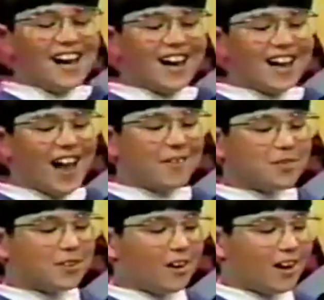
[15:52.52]
have a
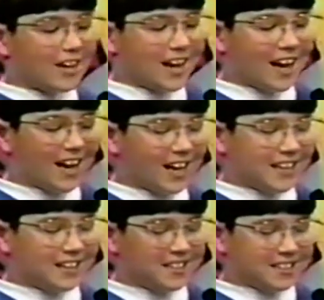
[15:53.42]
dog,
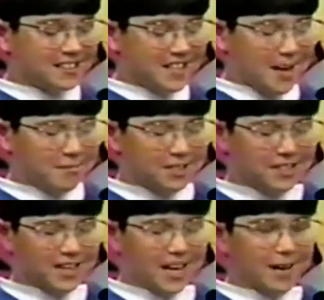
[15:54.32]
and his name is
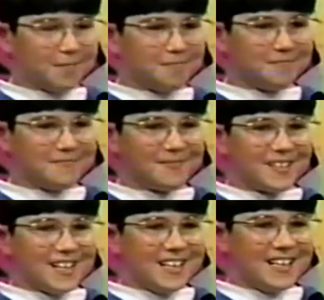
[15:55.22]
Sam.
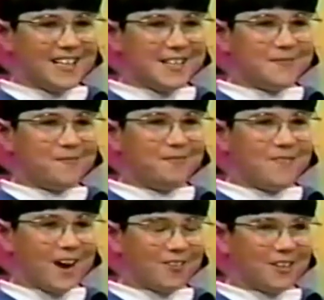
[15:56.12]
He's
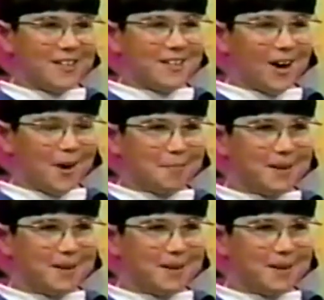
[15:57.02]
very dumb,